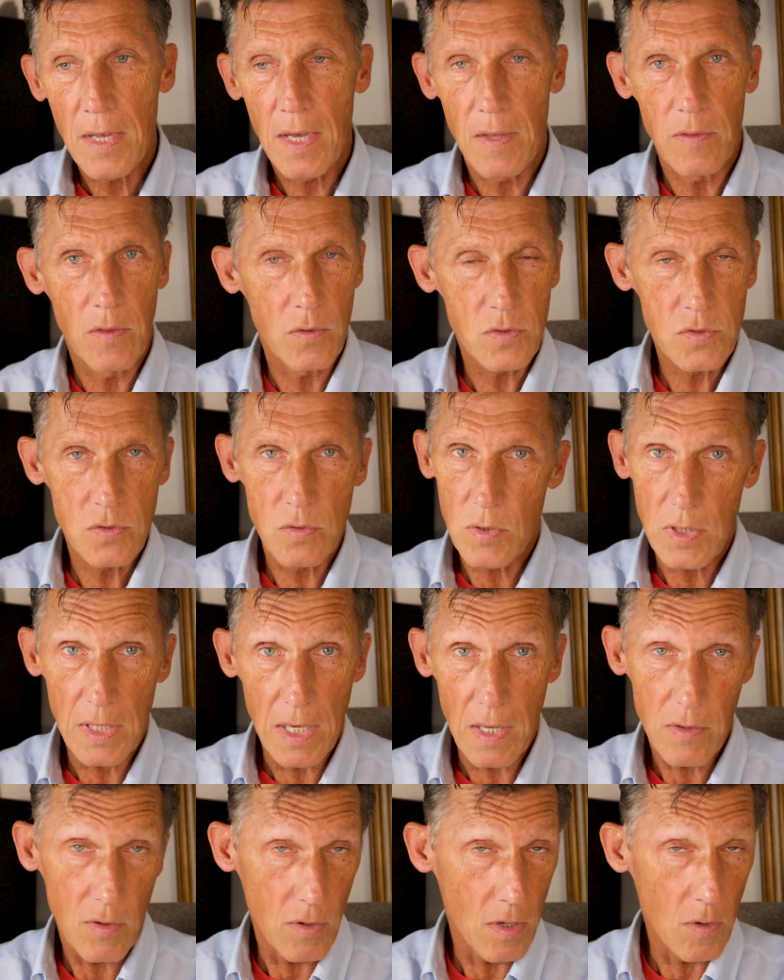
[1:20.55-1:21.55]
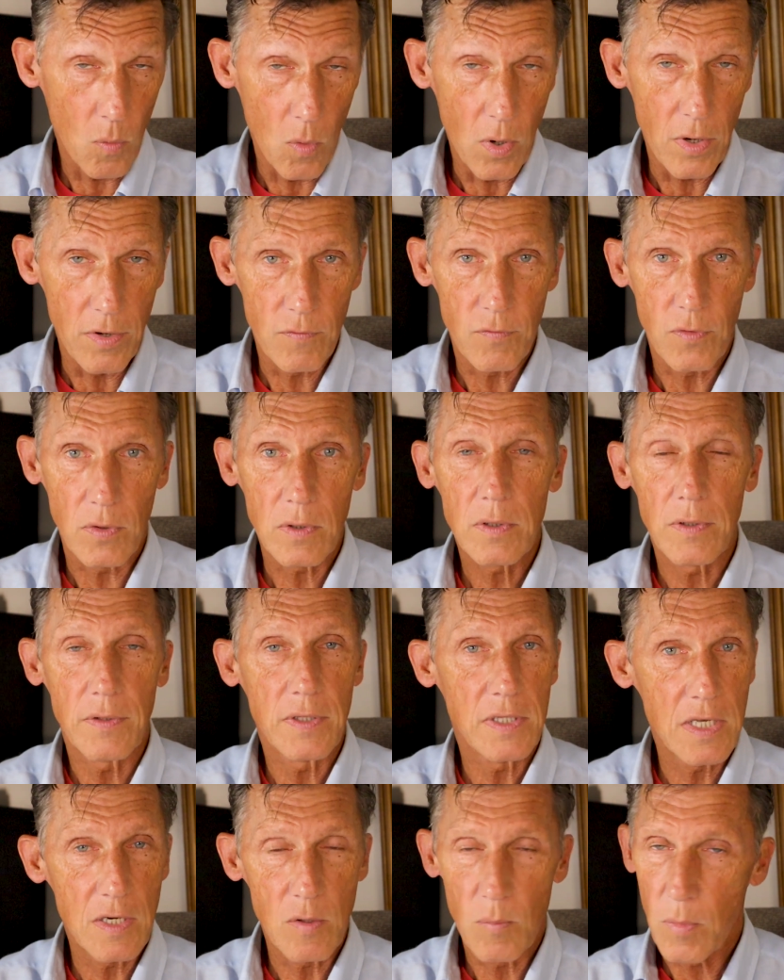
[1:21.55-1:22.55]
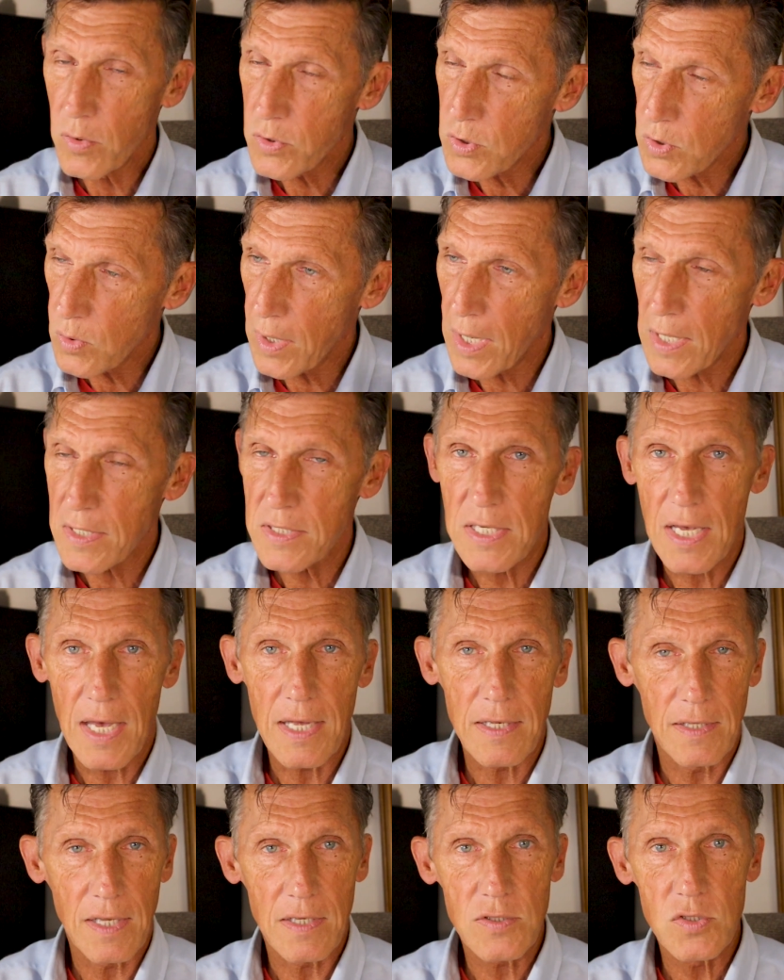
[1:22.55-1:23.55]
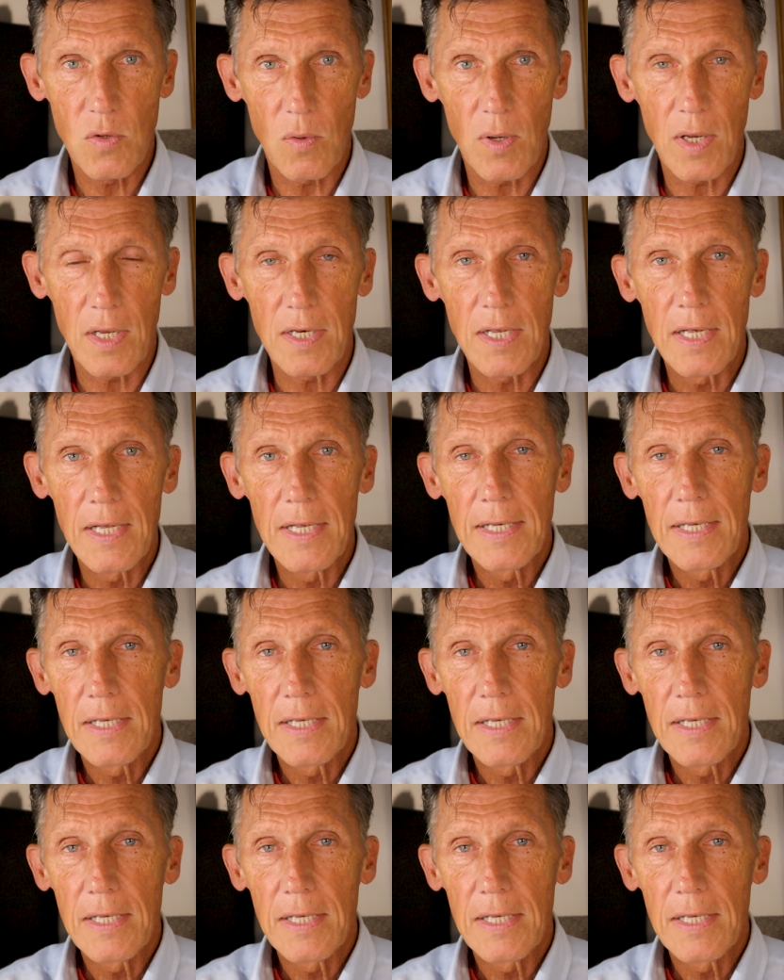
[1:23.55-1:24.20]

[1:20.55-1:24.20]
And those two together are wonderful. And the Keto Mojo has that, and that's great.